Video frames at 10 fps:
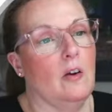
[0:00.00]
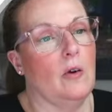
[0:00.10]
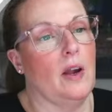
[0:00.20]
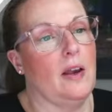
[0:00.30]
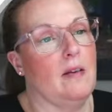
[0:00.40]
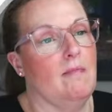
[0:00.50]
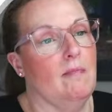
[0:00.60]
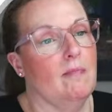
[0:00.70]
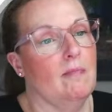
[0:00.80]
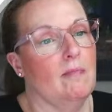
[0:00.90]
Okay,
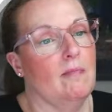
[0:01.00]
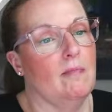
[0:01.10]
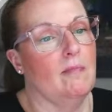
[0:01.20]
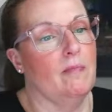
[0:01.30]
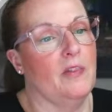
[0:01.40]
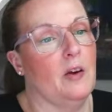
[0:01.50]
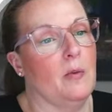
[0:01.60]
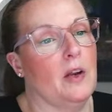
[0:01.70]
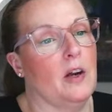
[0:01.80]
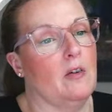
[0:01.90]
here
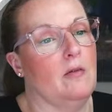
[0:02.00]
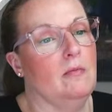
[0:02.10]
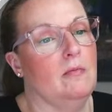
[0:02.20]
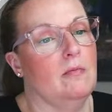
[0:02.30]
we go.